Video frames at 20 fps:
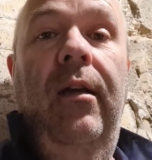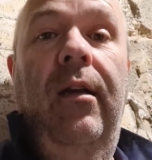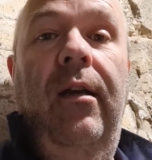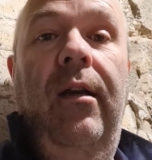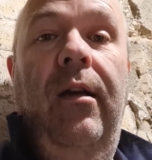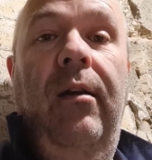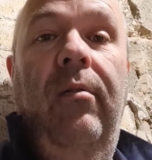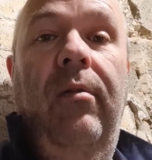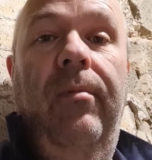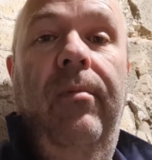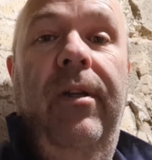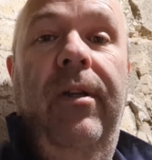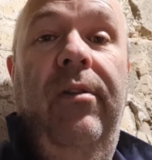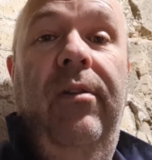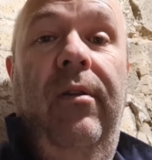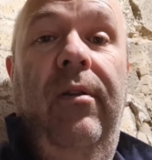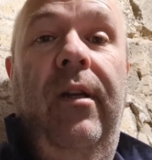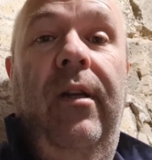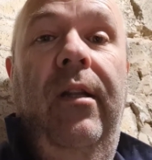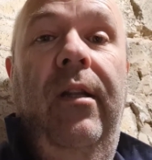What am I
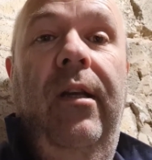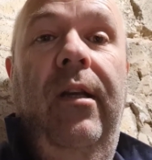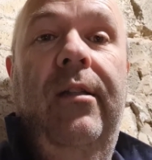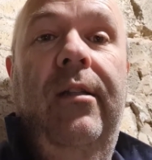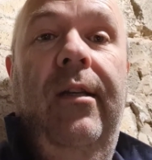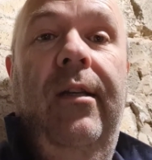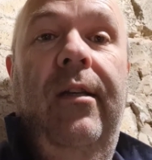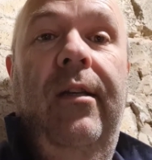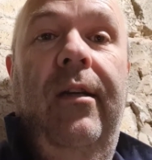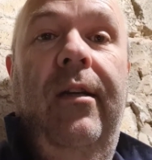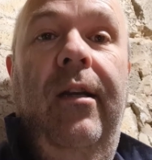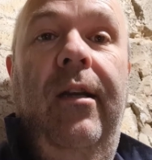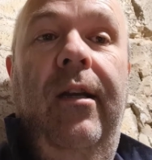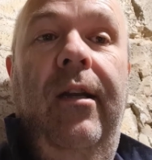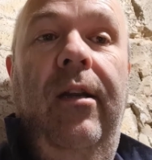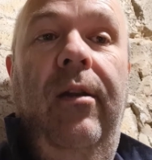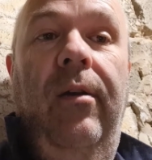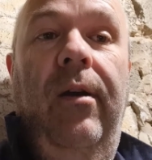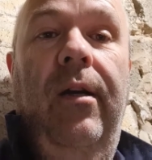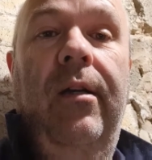doing in the attic, I can
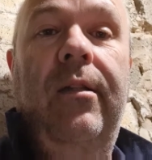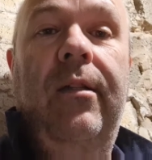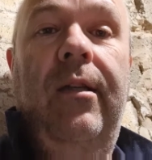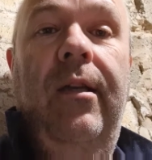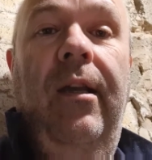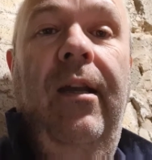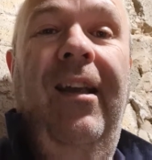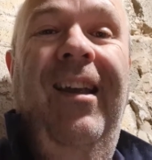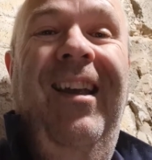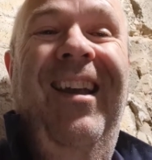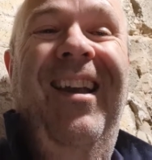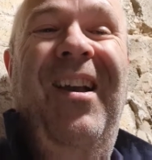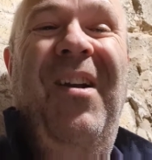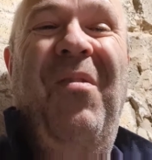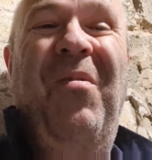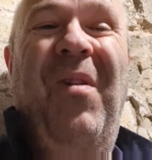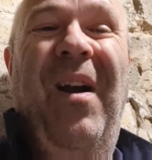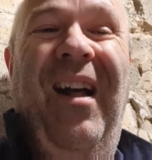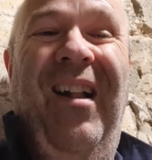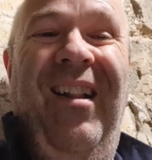hear you ask.
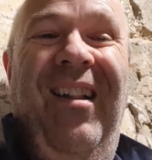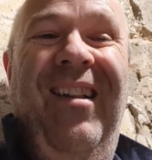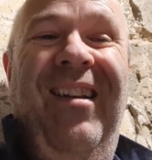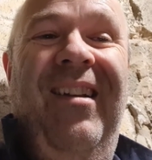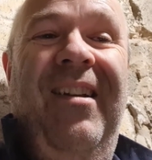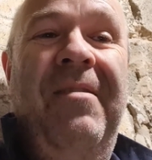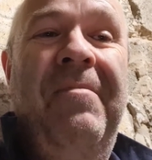Well,